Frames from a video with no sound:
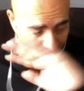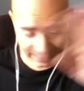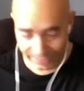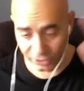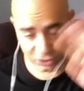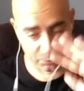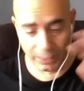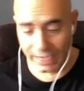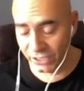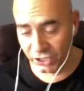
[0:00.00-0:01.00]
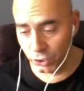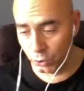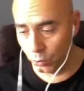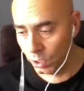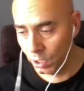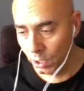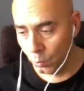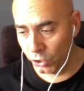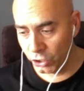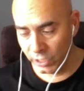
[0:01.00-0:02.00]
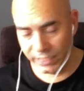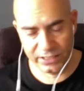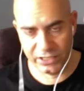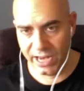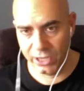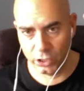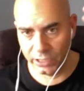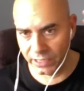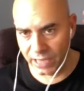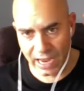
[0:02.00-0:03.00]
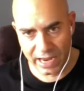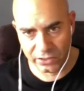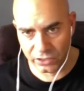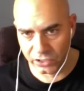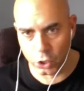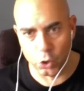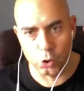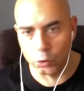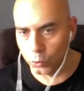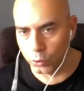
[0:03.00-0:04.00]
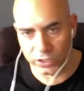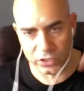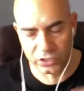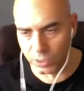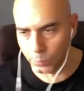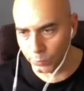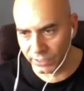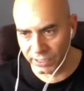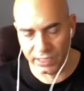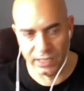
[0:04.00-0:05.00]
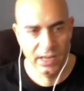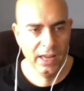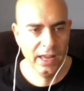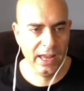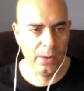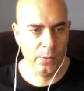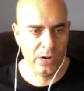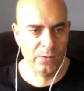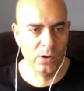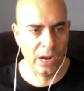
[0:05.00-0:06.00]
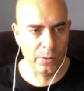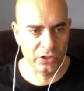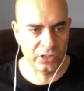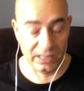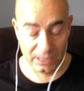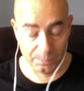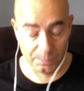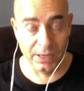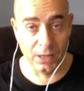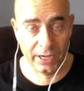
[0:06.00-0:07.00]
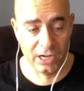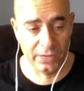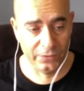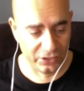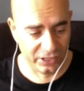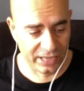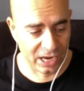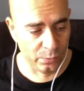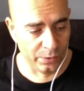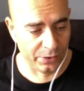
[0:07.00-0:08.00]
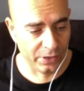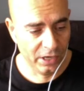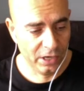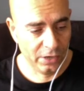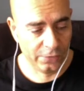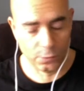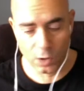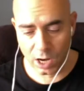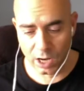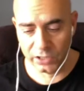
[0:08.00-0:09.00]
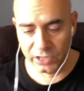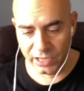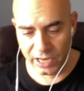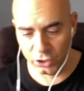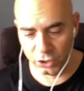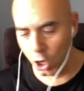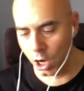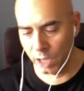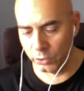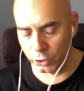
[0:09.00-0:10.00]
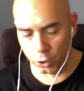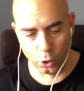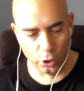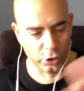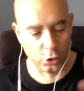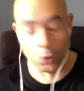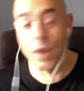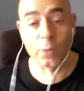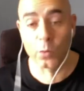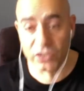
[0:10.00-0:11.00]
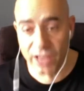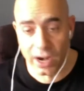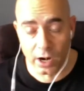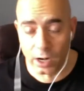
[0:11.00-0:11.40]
even explain to you. He's a sage. Like the guy he's a guru. He's just completely. And whenever I would be lucky enough to sit down with Firas and John or George or whomever was there,